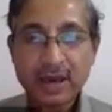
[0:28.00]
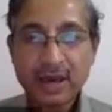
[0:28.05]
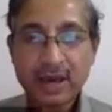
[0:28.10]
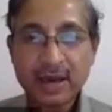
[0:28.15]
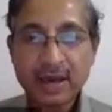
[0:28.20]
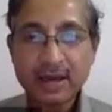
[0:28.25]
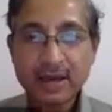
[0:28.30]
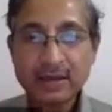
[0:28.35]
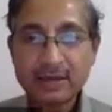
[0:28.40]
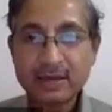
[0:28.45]

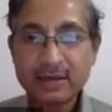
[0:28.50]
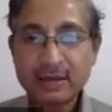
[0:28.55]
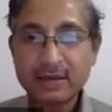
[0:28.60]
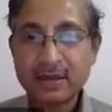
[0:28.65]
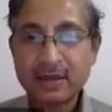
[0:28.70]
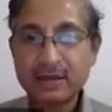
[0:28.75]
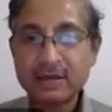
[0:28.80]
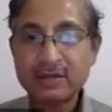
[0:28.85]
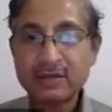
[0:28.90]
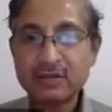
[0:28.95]
and
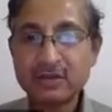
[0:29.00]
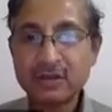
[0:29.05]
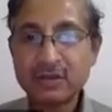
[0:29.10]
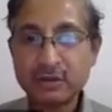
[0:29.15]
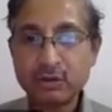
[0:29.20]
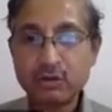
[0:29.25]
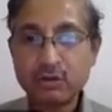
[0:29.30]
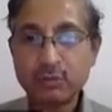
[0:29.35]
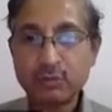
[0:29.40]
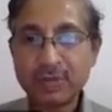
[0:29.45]
the Eastern
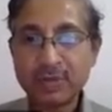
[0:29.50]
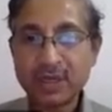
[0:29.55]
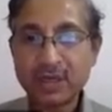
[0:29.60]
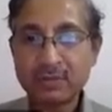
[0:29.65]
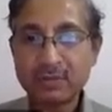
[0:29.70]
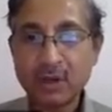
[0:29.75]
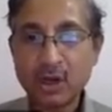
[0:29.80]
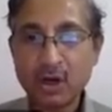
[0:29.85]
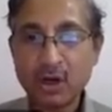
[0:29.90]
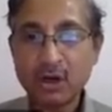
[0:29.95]

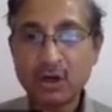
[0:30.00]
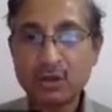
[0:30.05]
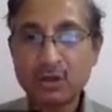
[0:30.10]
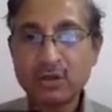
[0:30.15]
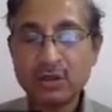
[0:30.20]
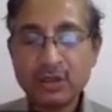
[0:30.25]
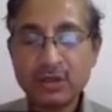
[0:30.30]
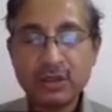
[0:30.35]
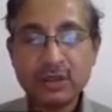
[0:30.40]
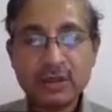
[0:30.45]
European bloc
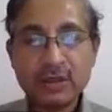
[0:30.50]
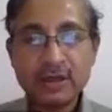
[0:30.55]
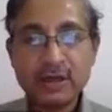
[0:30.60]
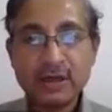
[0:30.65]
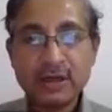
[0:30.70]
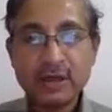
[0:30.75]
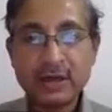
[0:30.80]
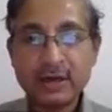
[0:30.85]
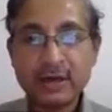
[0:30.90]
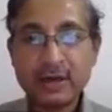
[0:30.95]

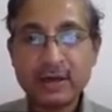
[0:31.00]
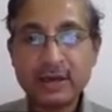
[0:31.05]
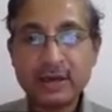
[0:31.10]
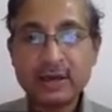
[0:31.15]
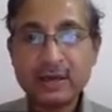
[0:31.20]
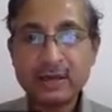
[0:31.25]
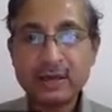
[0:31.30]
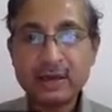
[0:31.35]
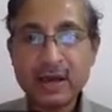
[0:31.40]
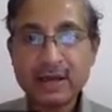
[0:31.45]

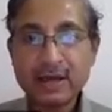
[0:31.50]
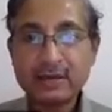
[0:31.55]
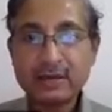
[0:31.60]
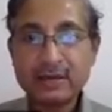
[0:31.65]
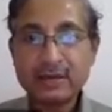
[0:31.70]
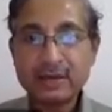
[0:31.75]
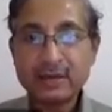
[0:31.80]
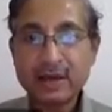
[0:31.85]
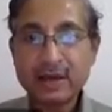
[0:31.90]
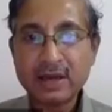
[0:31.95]
in
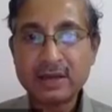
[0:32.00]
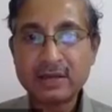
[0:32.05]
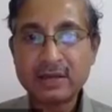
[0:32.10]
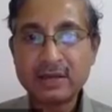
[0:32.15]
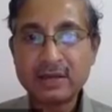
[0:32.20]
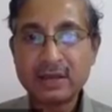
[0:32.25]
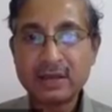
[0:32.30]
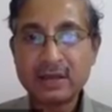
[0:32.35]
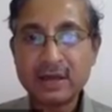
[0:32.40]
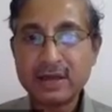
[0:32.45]

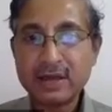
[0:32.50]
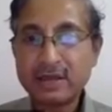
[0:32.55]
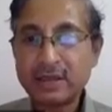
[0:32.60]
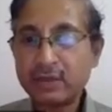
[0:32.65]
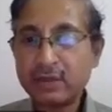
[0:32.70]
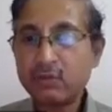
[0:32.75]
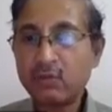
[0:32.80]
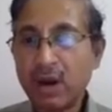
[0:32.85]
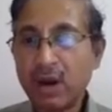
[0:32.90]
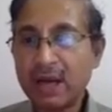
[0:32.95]

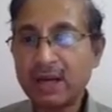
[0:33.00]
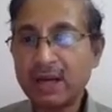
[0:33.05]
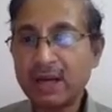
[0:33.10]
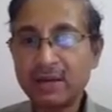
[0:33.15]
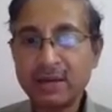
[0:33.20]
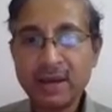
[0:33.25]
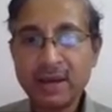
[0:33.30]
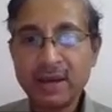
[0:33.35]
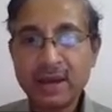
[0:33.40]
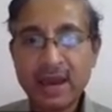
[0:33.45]

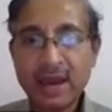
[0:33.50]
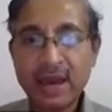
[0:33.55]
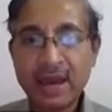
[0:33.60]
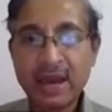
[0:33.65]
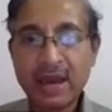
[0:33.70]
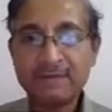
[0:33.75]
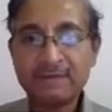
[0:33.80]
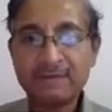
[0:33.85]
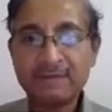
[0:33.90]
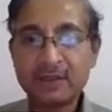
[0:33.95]
1990-91,
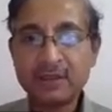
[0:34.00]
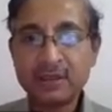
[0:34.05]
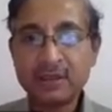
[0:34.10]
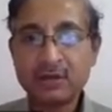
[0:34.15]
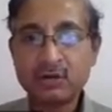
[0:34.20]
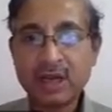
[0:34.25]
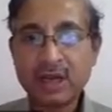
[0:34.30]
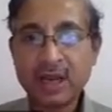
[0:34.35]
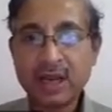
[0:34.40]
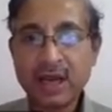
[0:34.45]
after the
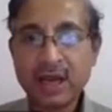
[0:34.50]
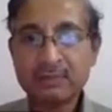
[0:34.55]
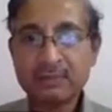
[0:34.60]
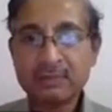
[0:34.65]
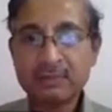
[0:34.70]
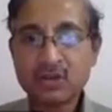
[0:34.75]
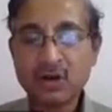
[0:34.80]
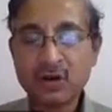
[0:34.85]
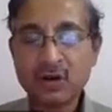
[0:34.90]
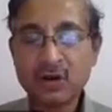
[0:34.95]

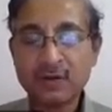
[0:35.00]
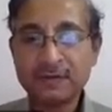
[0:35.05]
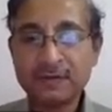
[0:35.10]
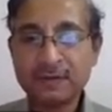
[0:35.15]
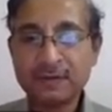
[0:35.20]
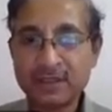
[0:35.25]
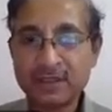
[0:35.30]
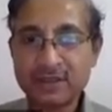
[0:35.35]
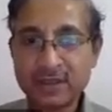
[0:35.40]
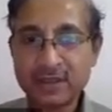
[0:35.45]
collapse of
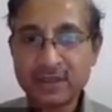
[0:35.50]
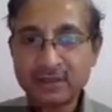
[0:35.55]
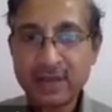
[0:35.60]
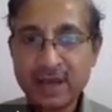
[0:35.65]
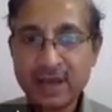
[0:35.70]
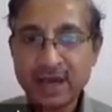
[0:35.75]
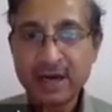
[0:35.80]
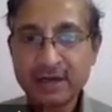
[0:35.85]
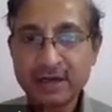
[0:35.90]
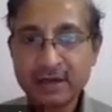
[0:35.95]
this
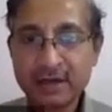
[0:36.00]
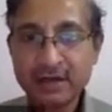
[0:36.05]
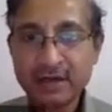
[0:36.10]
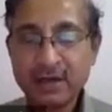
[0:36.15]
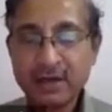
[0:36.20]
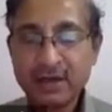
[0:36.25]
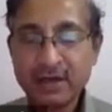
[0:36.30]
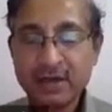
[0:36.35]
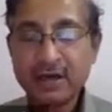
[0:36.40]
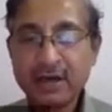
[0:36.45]
entire
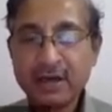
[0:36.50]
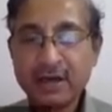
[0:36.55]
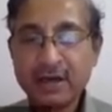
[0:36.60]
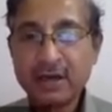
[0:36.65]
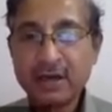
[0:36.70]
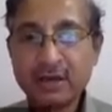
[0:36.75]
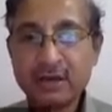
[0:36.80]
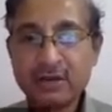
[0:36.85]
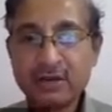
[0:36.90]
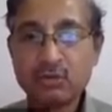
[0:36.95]

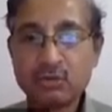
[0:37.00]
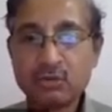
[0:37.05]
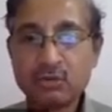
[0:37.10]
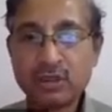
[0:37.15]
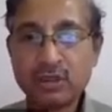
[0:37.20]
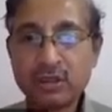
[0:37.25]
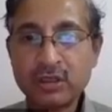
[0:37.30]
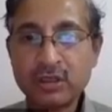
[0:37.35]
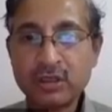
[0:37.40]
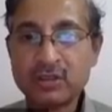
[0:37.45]

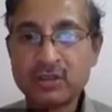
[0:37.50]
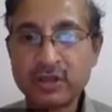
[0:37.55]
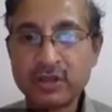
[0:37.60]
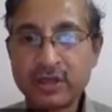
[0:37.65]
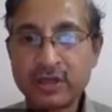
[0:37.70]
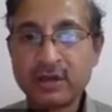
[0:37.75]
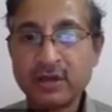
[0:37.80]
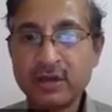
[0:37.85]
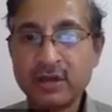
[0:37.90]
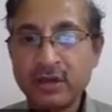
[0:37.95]
socialistic
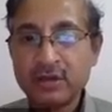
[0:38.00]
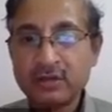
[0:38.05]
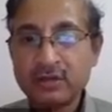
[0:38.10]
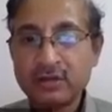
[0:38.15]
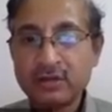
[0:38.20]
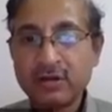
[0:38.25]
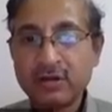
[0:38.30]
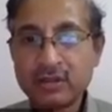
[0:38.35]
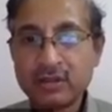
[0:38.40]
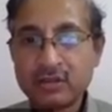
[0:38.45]

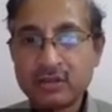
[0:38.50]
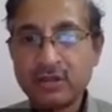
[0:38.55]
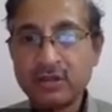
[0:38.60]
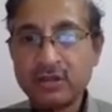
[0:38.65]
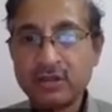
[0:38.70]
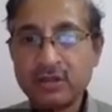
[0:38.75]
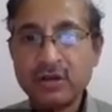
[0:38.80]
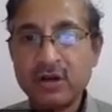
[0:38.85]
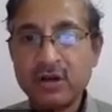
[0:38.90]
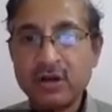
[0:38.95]

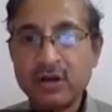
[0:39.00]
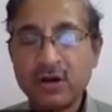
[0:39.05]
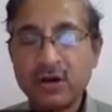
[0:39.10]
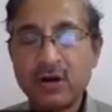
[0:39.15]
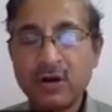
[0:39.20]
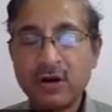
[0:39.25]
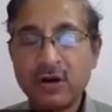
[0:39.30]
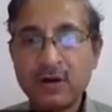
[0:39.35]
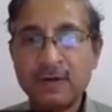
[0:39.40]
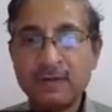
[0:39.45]
structure
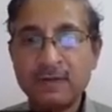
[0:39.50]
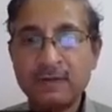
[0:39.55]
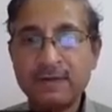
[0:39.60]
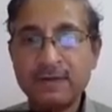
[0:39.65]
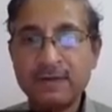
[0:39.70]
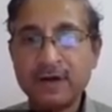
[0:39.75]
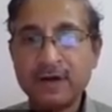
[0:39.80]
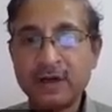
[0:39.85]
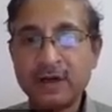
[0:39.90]
of